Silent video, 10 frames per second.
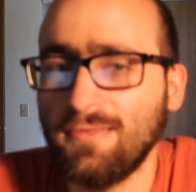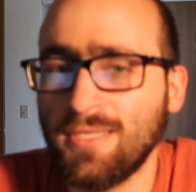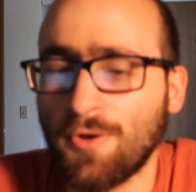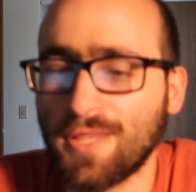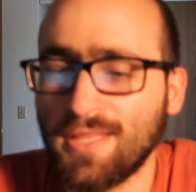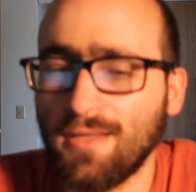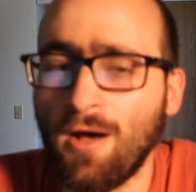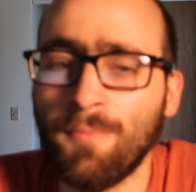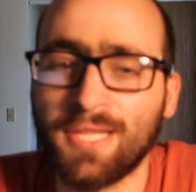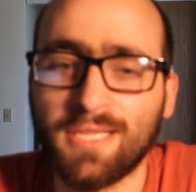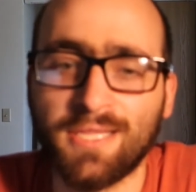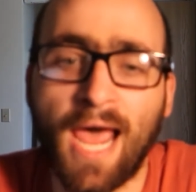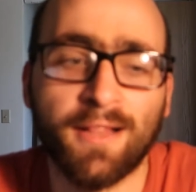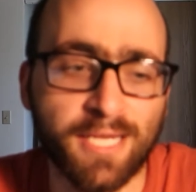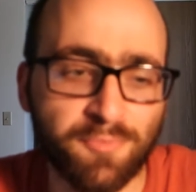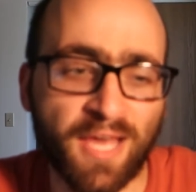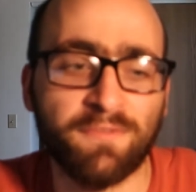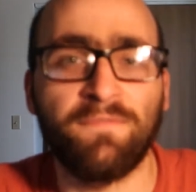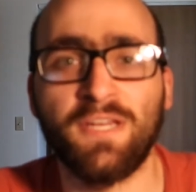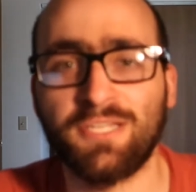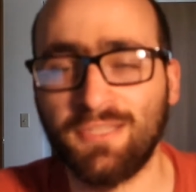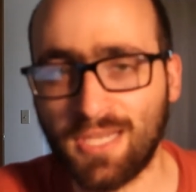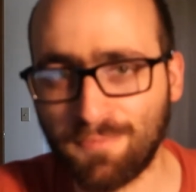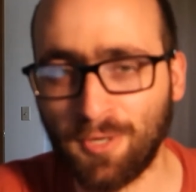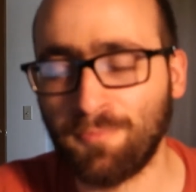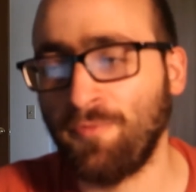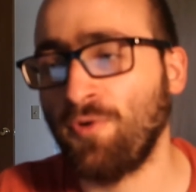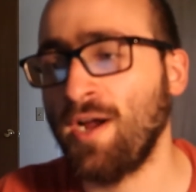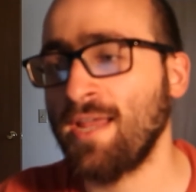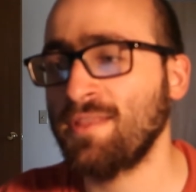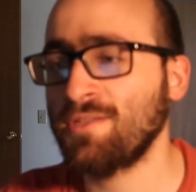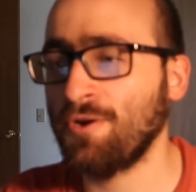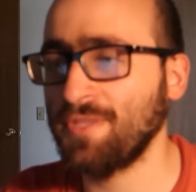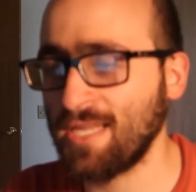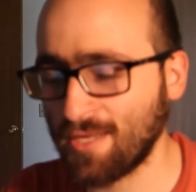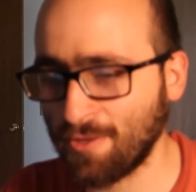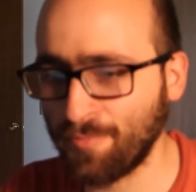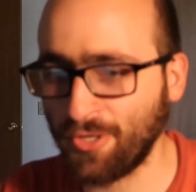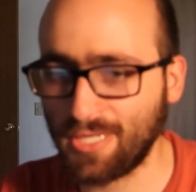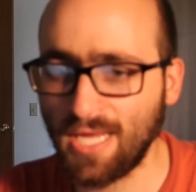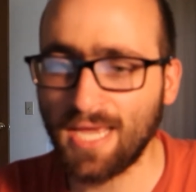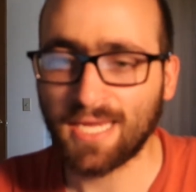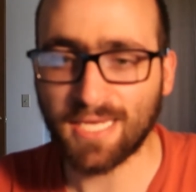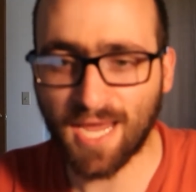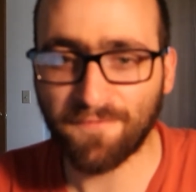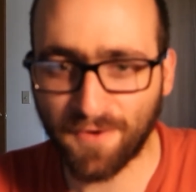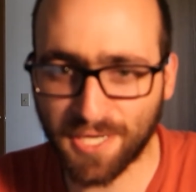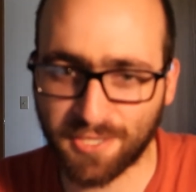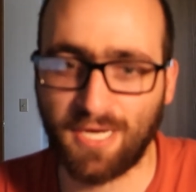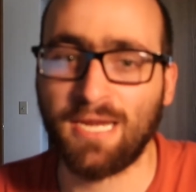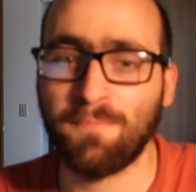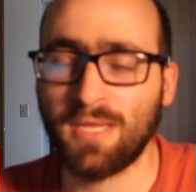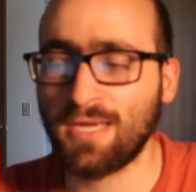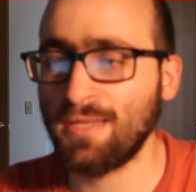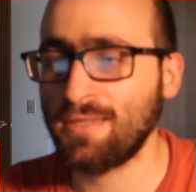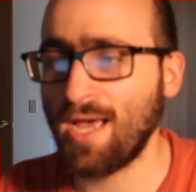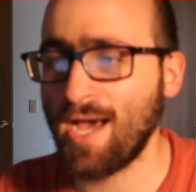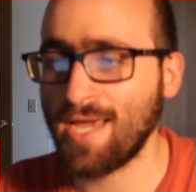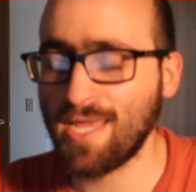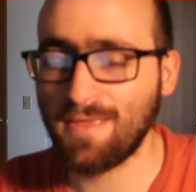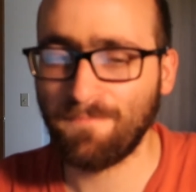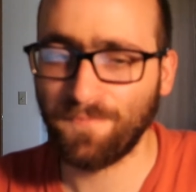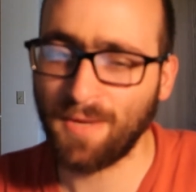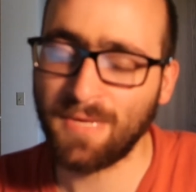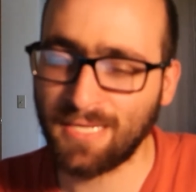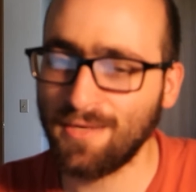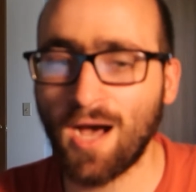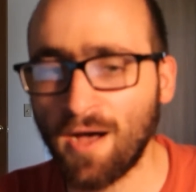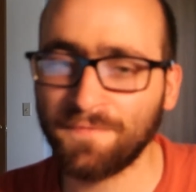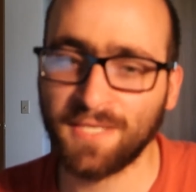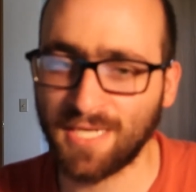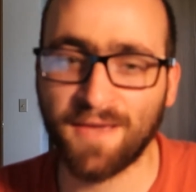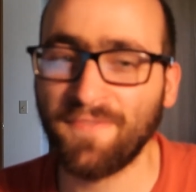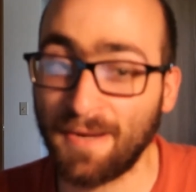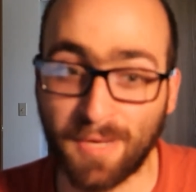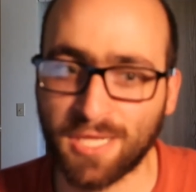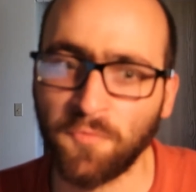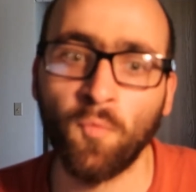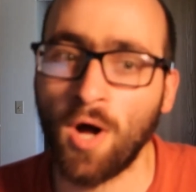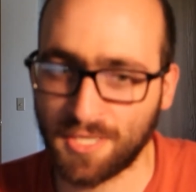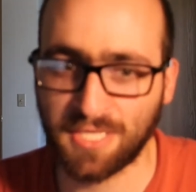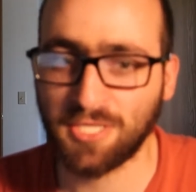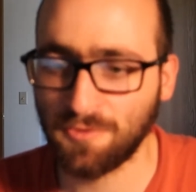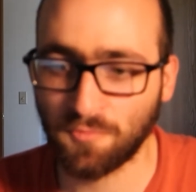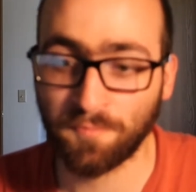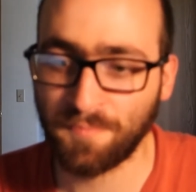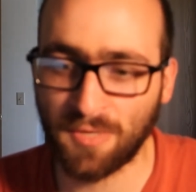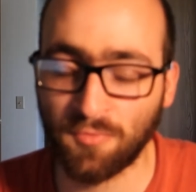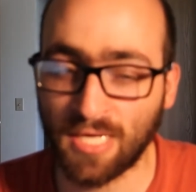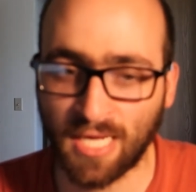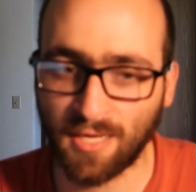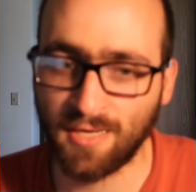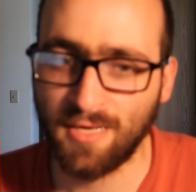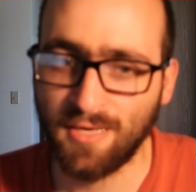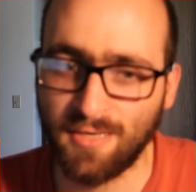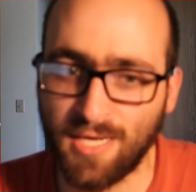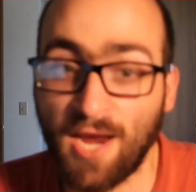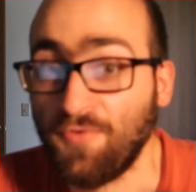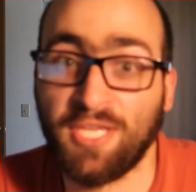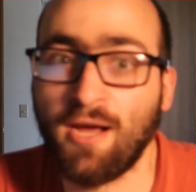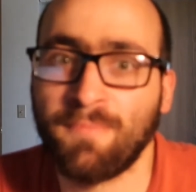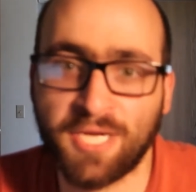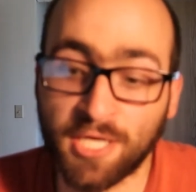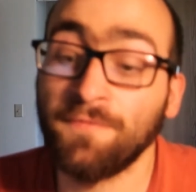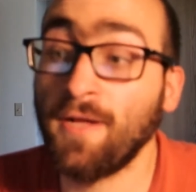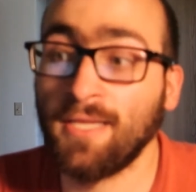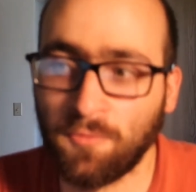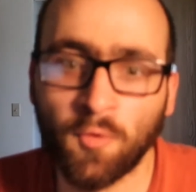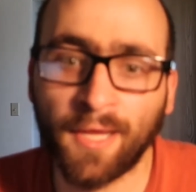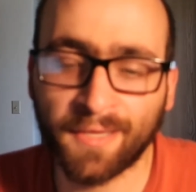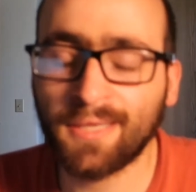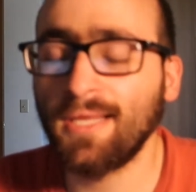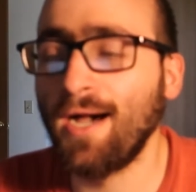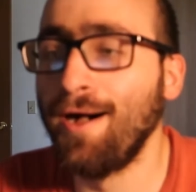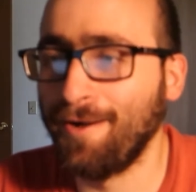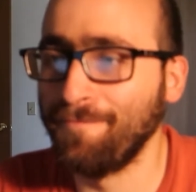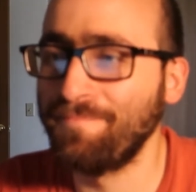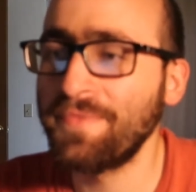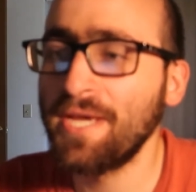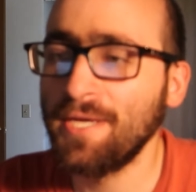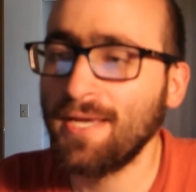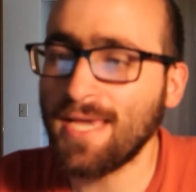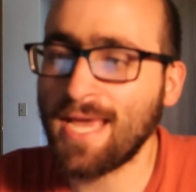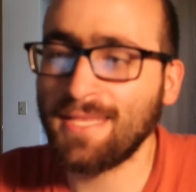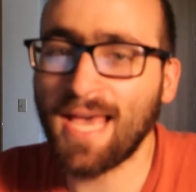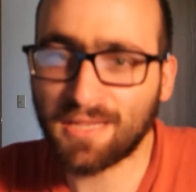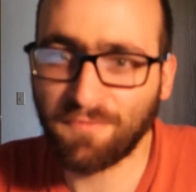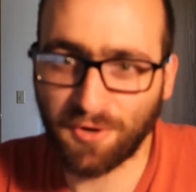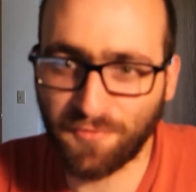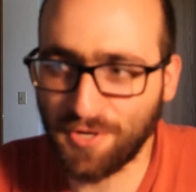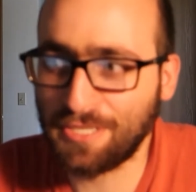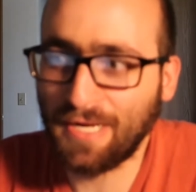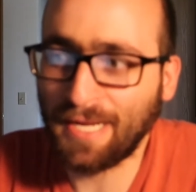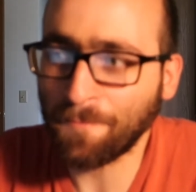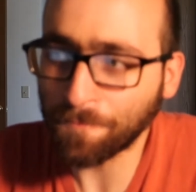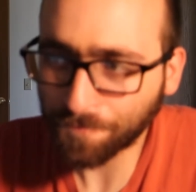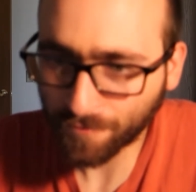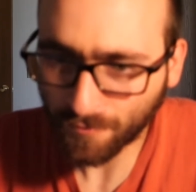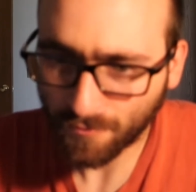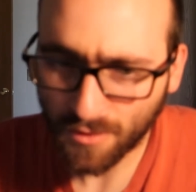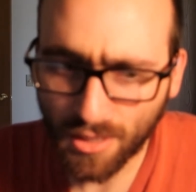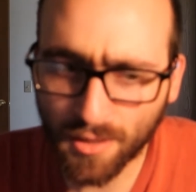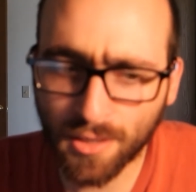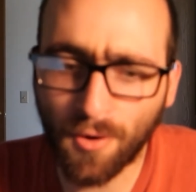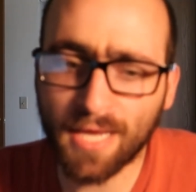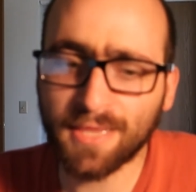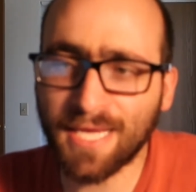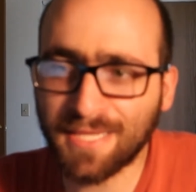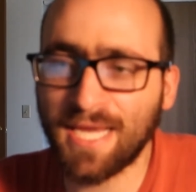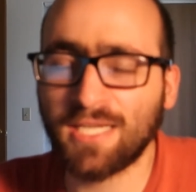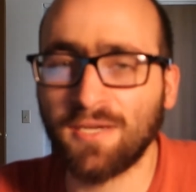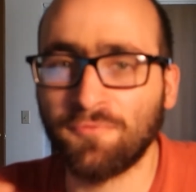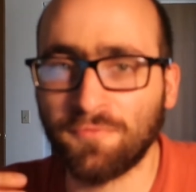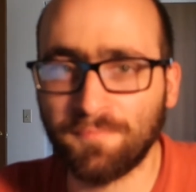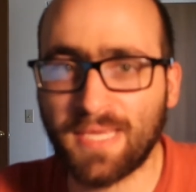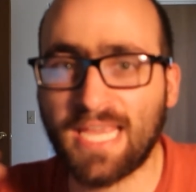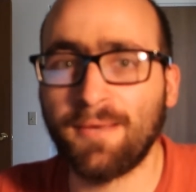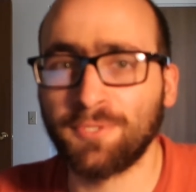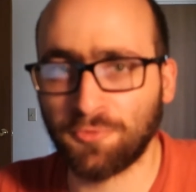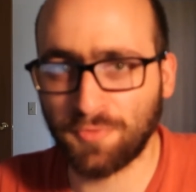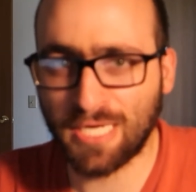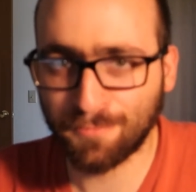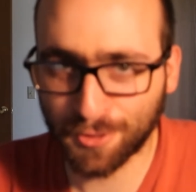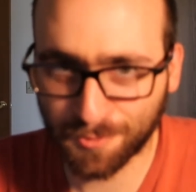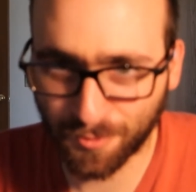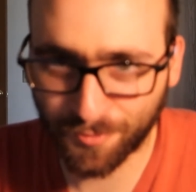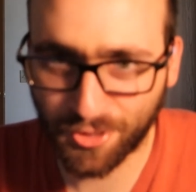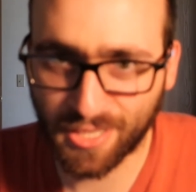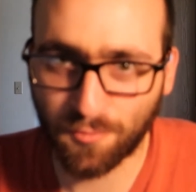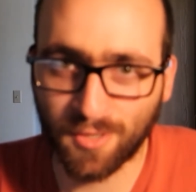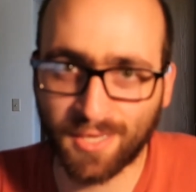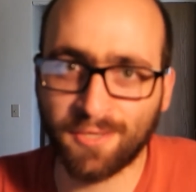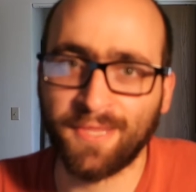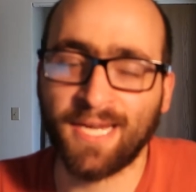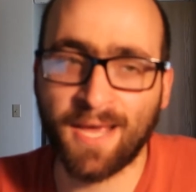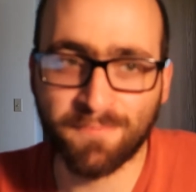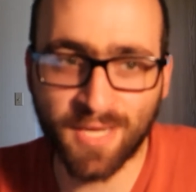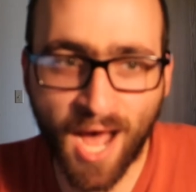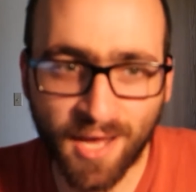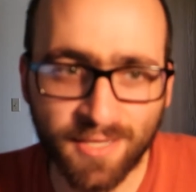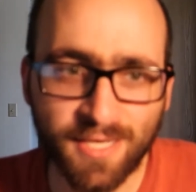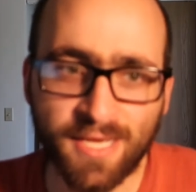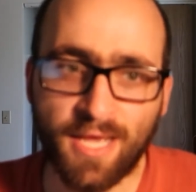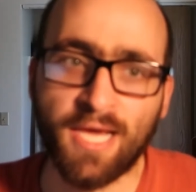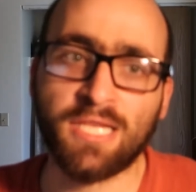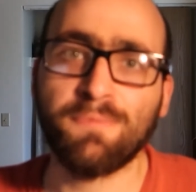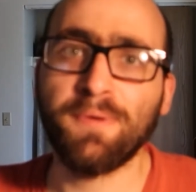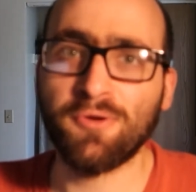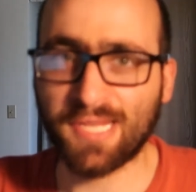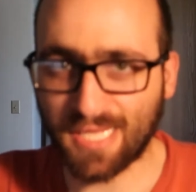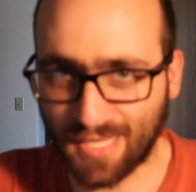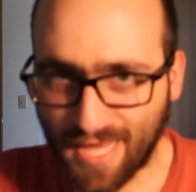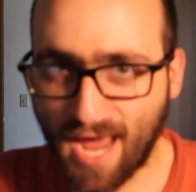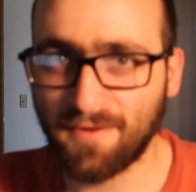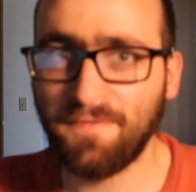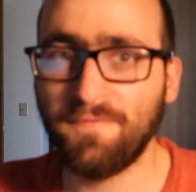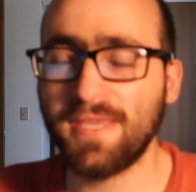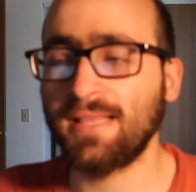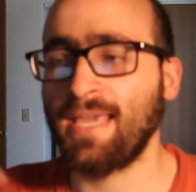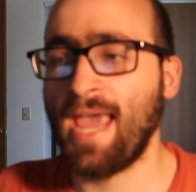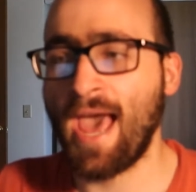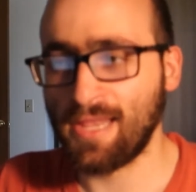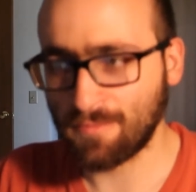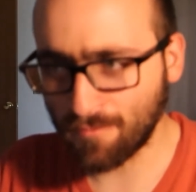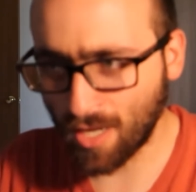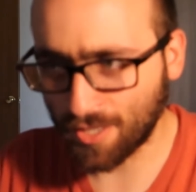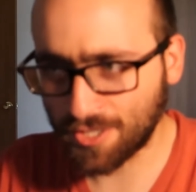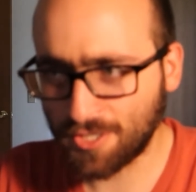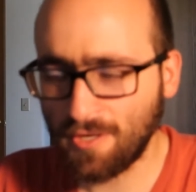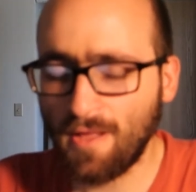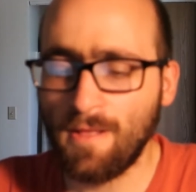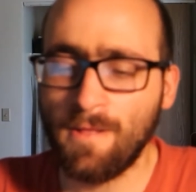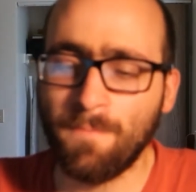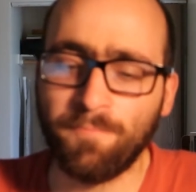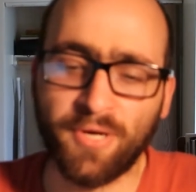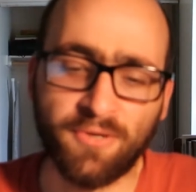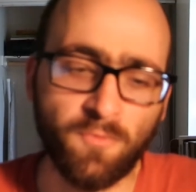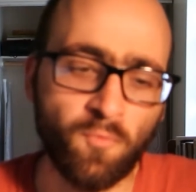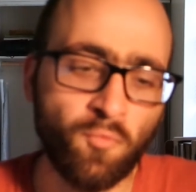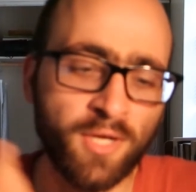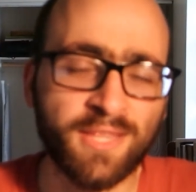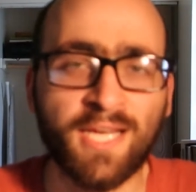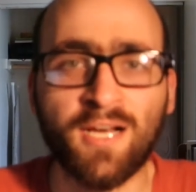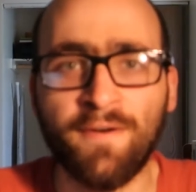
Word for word: you know, almost sallied with having to finish this book before I start these other books can get frustrating because I, I mean, often I find myself wanting to be reading everything on my shelf all at once. Um, and that's very frustrating. So I like the idea of being able to read multiple books at once so that I'm not experiencing that feeling as much. But what that